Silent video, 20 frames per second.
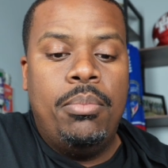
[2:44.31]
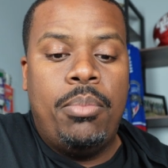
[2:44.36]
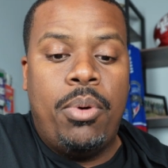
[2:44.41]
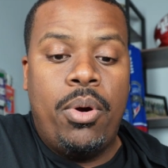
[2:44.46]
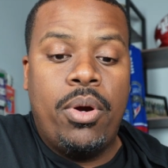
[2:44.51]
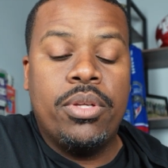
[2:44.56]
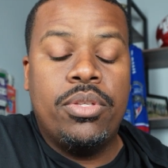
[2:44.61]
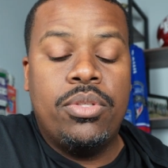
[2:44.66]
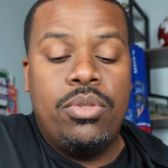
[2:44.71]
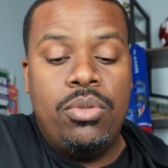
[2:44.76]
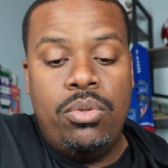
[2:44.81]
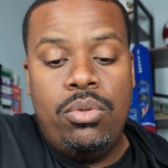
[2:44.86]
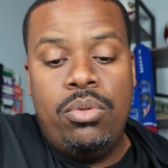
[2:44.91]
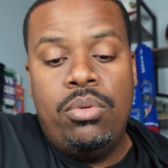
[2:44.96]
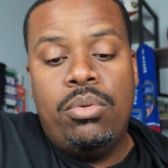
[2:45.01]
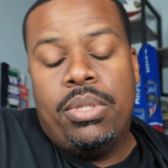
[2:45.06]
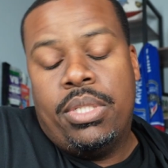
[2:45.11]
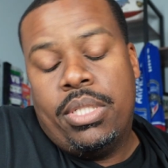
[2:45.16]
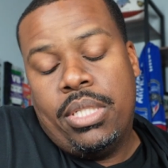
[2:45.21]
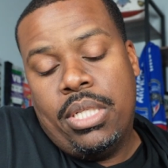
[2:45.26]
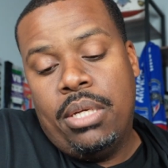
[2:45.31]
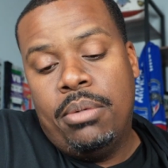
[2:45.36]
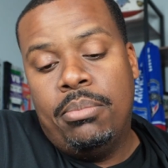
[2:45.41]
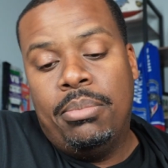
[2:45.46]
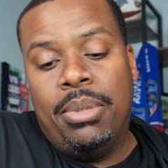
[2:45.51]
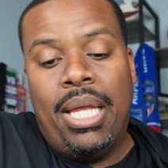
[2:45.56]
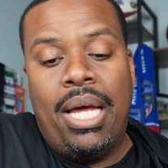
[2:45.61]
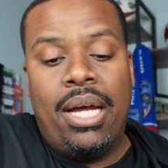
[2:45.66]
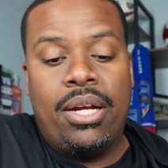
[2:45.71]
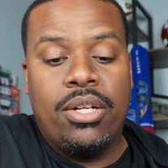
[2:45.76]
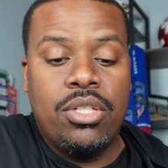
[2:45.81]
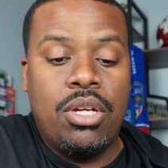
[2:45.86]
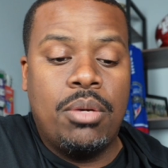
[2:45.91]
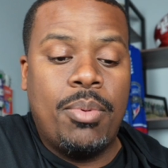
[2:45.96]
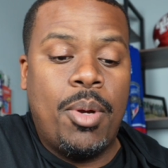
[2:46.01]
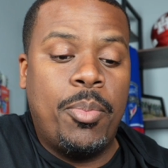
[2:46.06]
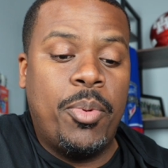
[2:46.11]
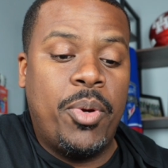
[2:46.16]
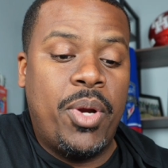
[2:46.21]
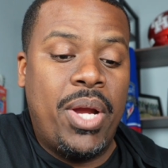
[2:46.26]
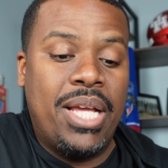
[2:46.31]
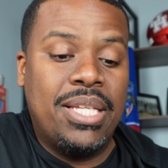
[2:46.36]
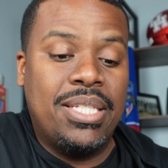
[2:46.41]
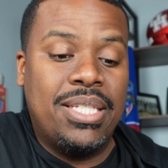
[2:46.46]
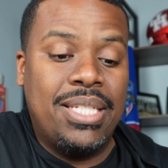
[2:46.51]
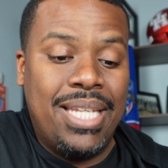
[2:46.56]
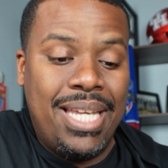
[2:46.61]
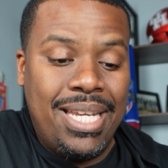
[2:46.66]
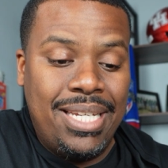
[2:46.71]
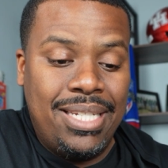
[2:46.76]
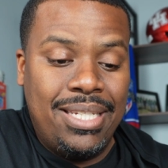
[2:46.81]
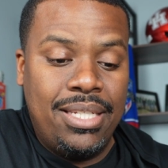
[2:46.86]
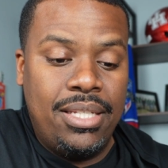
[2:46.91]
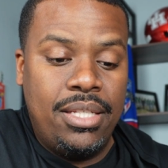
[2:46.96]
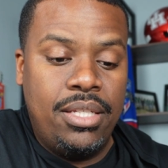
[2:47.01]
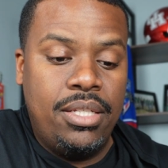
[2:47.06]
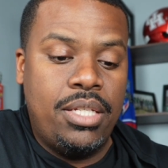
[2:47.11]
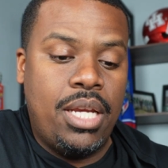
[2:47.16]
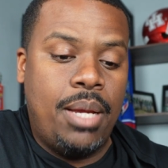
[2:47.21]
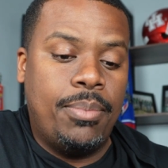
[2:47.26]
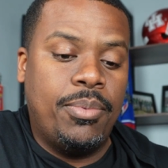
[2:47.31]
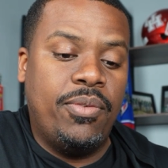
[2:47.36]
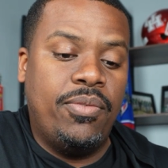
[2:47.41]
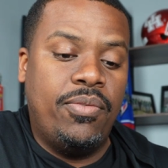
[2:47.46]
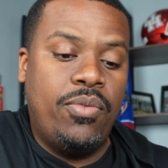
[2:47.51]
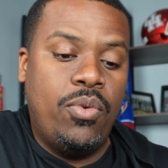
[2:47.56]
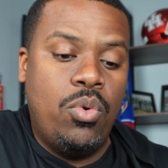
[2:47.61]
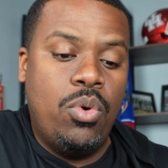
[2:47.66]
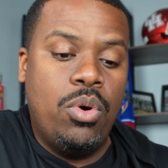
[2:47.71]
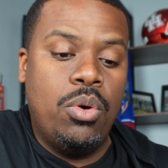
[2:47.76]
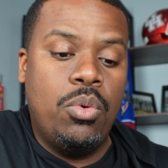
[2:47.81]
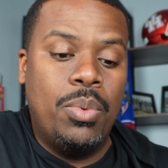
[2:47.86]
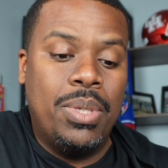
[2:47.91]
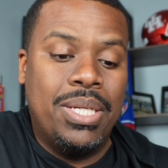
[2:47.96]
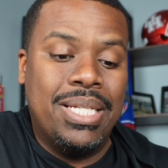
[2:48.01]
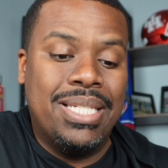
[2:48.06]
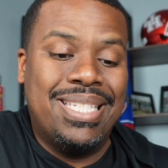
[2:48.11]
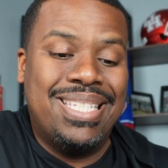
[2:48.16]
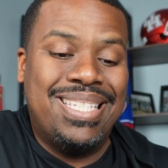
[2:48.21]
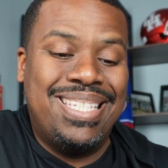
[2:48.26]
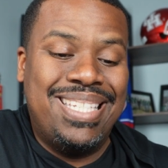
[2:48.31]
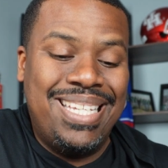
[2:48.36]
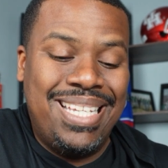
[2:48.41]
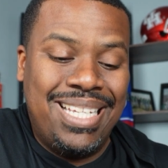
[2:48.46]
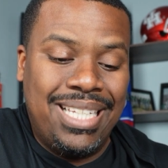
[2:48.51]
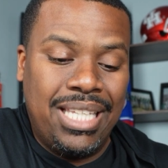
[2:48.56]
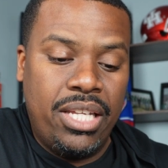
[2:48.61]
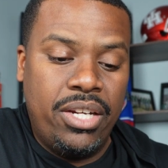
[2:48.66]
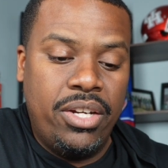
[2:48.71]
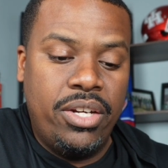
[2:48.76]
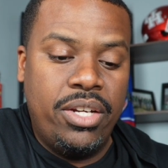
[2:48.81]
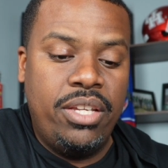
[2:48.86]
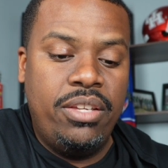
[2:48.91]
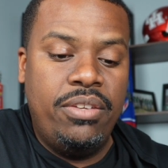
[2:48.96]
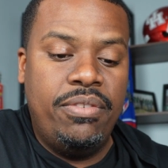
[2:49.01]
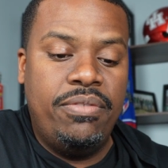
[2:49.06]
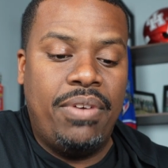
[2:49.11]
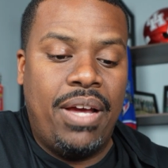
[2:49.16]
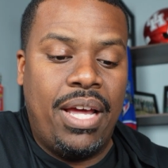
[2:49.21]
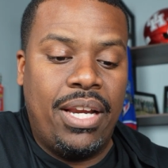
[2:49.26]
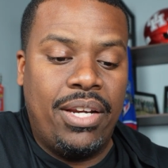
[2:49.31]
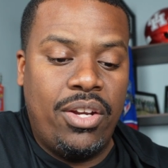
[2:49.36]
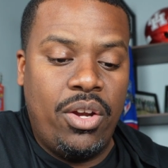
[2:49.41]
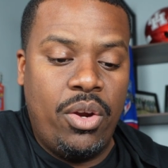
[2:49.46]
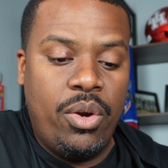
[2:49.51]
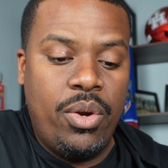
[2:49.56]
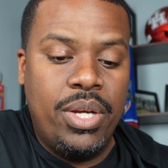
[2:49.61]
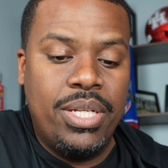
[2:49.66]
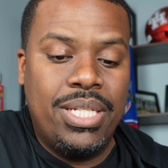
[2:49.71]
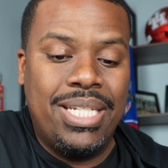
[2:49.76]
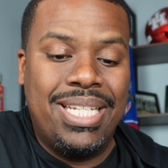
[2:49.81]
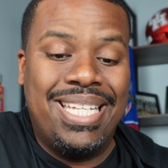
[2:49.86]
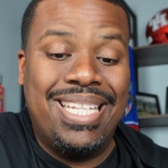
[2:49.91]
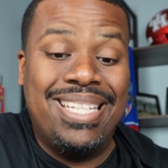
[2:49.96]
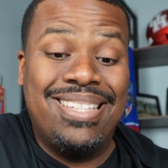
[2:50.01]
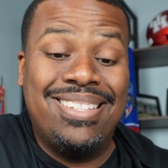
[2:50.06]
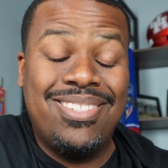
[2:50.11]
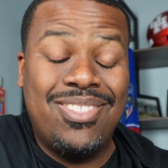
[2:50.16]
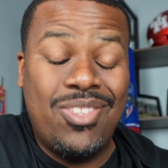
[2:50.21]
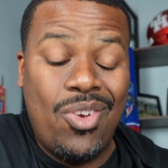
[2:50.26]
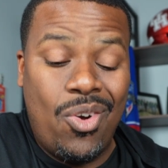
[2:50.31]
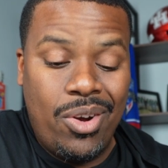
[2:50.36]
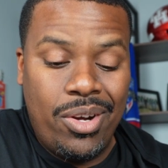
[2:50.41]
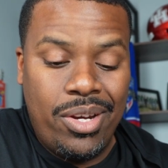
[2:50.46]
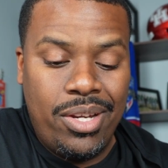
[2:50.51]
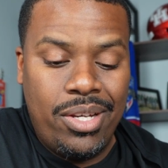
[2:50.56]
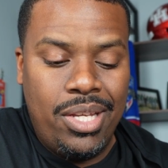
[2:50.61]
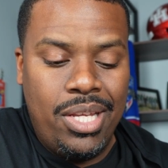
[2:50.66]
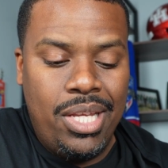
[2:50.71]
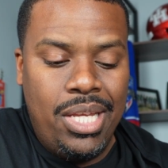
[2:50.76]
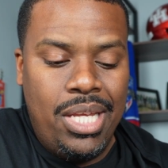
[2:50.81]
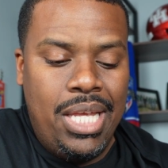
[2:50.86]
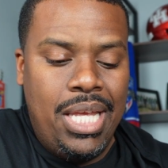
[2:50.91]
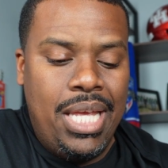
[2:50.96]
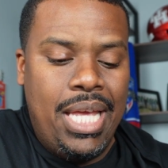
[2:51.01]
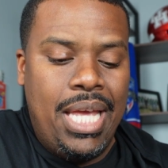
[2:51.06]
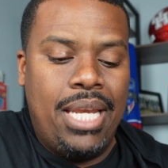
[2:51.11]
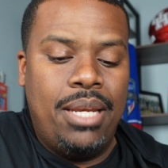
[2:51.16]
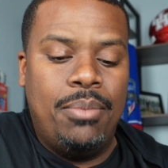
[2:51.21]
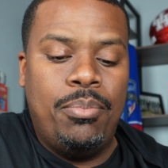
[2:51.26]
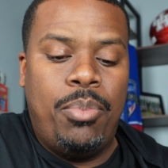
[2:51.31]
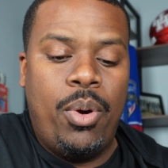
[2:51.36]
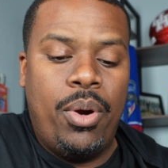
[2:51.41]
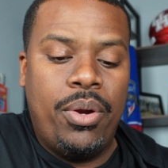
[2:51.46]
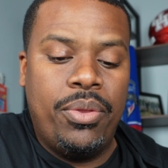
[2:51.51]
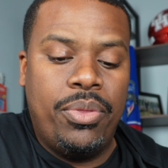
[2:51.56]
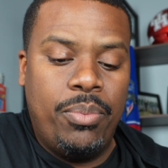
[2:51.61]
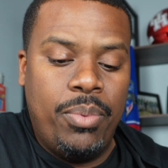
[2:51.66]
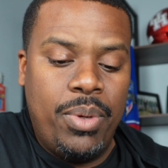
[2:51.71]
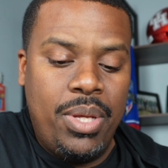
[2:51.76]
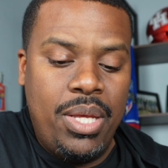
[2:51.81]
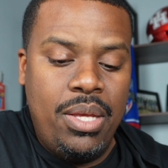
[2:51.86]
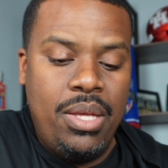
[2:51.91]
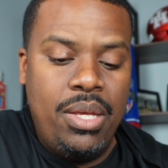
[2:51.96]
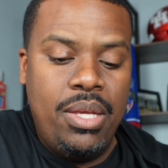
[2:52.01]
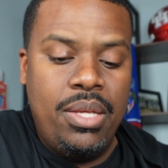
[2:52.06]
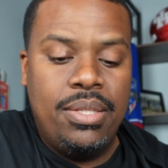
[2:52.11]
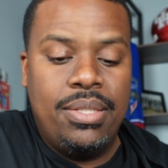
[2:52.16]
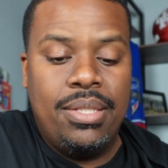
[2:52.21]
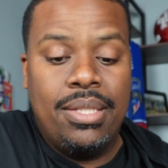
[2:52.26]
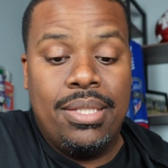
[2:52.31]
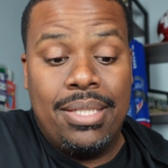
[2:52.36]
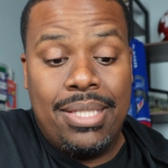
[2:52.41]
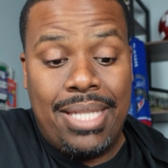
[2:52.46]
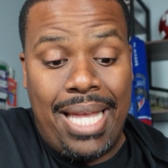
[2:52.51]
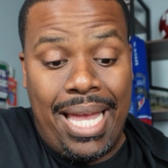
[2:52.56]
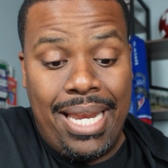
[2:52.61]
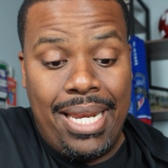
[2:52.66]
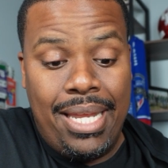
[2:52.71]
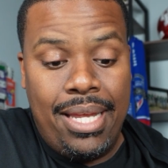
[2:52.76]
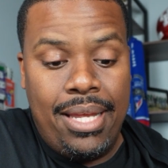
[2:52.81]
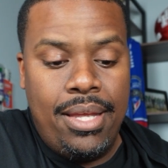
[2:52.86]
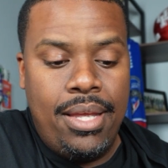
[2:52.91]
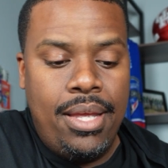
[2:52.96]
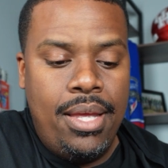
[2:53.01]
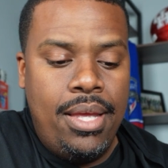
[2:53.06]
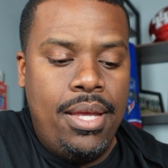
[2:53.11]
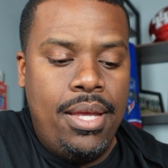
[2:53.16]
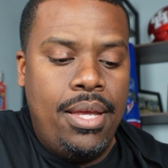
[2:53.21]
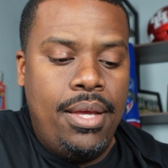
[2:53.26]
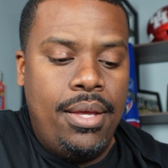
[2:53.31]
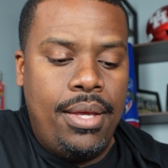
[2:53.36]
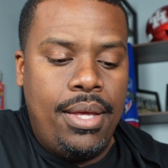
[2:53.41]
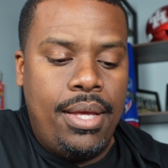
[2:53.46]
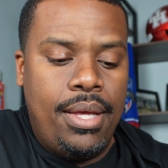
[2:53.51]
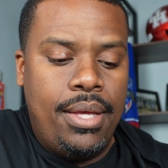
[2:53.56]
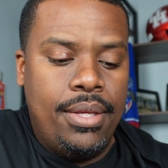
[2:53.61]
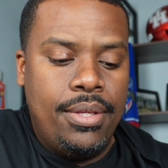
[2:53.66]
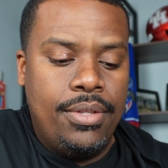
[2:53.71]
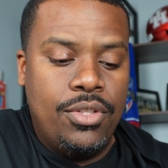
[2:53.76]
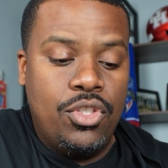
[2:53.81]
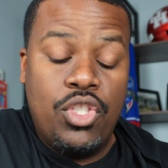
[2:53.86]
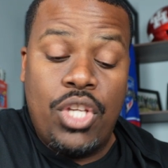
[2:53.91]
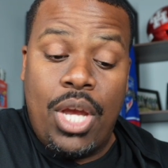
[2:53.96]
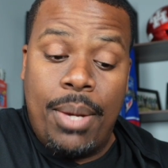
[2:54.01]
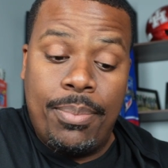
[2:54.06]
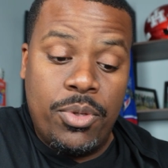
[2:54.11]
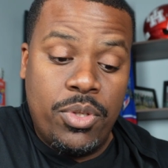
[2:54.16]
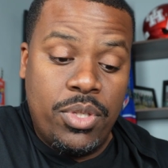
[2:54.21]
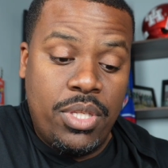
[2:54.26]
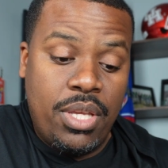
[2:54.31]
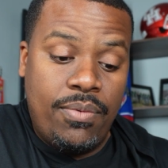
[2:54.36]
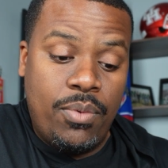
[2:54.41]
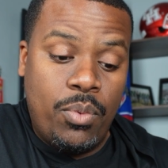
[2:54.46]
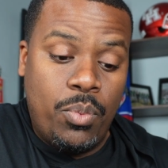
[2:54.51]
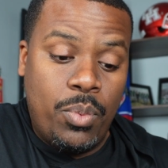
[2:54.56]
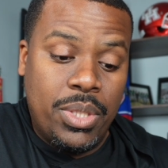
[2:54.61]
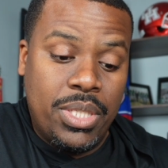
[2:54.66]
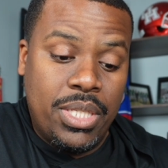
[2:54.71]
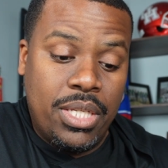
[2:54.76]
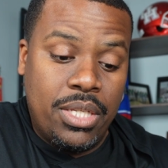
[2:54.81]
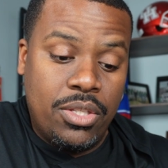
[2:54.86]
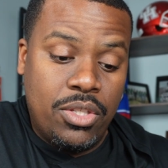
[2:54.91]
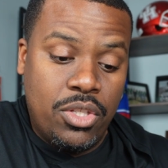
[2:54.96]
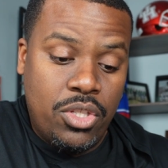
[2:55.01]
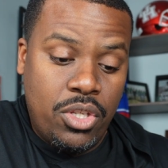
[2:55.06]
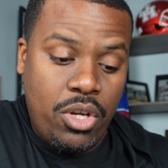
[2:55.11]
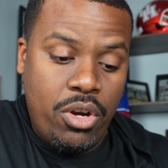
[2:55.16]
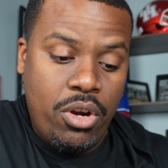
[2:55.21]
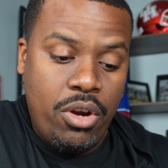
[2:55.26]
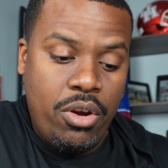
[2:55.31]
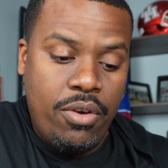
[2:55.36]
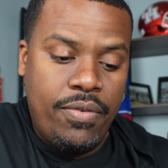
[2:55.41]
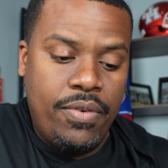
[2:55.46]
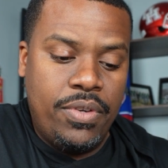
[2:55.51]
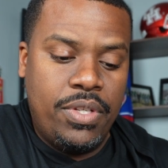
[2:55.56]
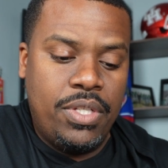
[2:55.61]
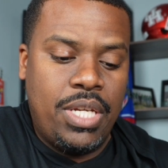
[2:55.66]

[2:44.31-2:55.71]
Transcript: Part 2, which unblock, we talk about procrastination. Chapter 4 was seek clarity, find courage, get started. And then part 3, sustaining, is chapter 7 was conserve.